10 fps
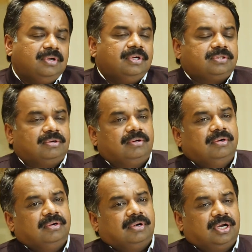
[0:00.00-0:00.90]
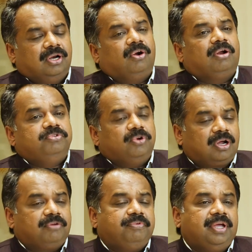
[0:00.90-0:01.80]
So a lot of
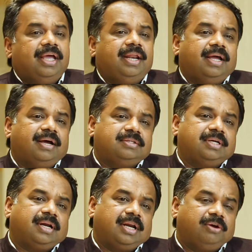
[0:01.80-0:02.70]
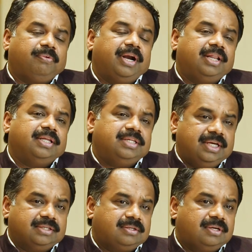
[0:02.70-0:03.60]
geography areas are required in the
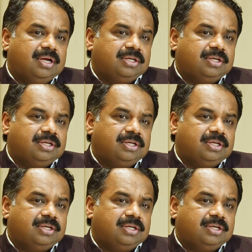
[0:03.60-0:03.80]
GS.